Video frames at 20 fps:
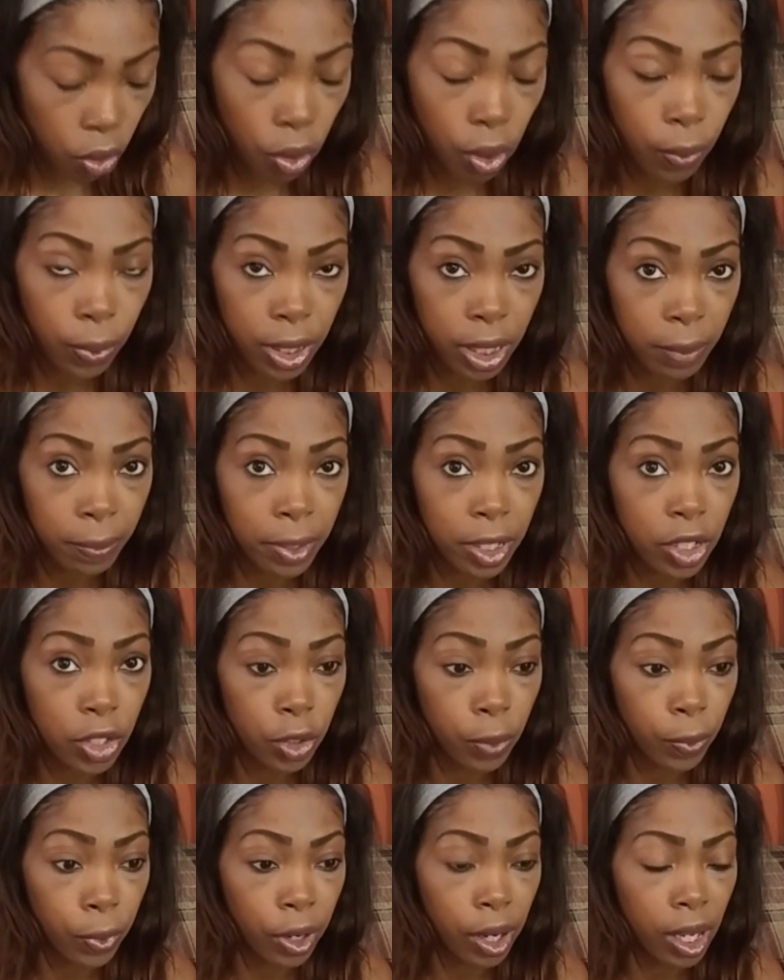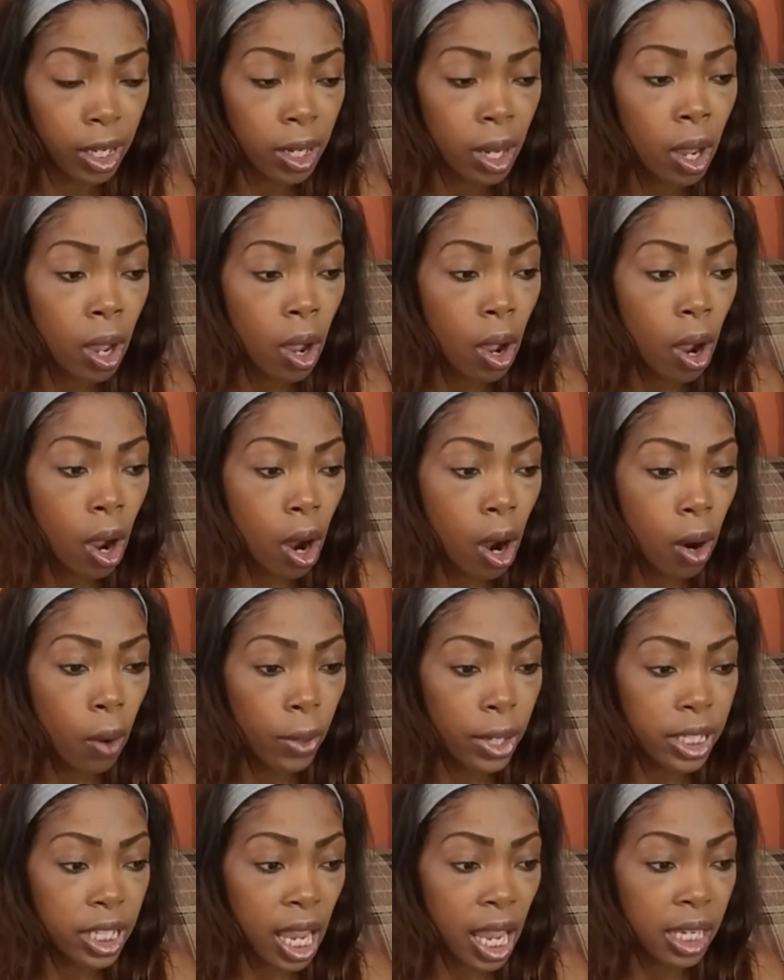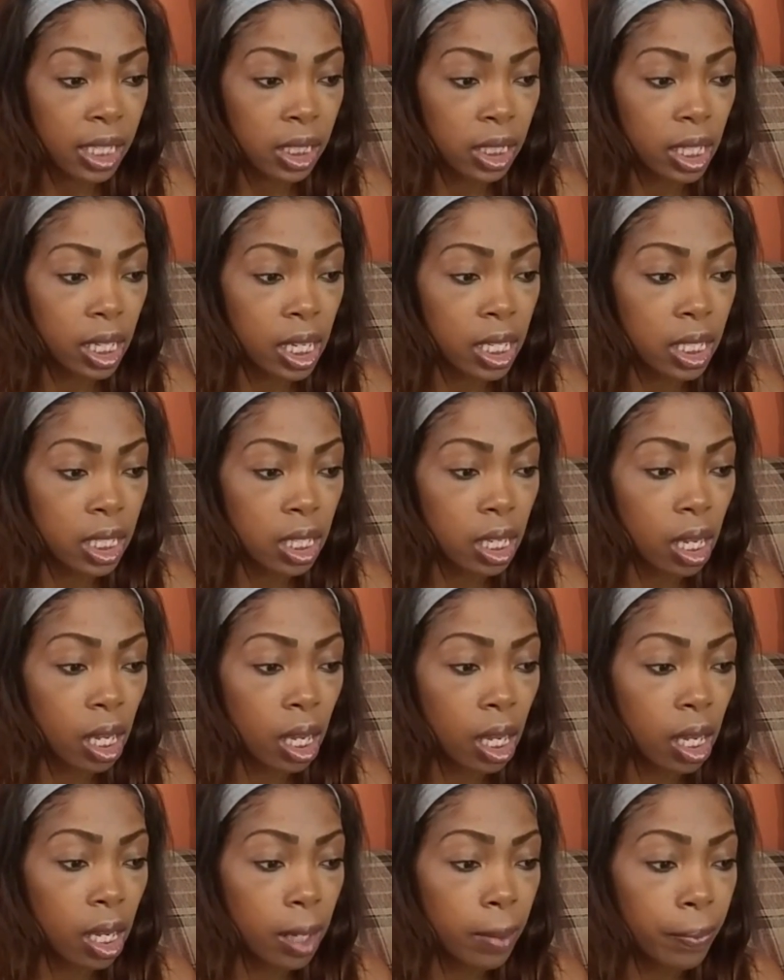going with the Pleaser brand, which actually is the